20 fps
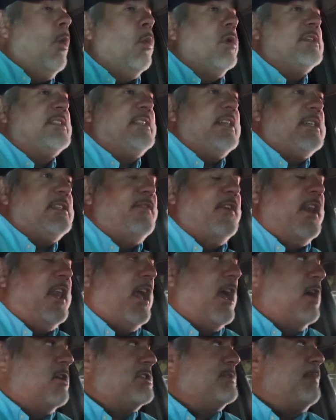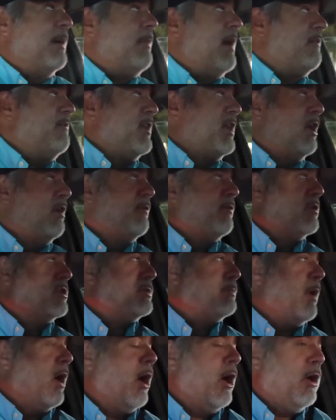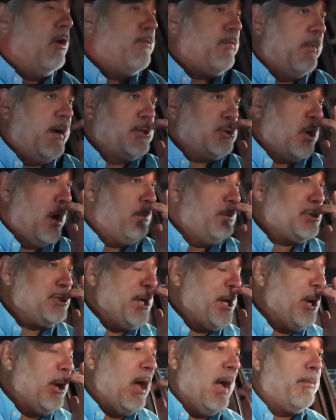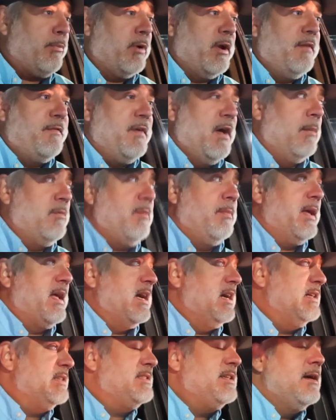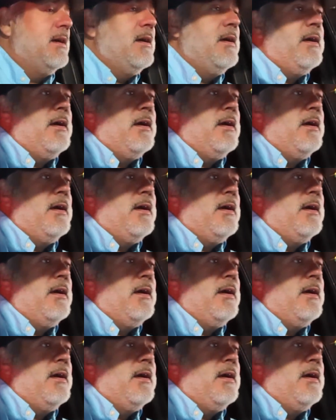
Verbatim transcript: well, 6 videos, but my video for tomorrow for my drama channel, I pre-filmed because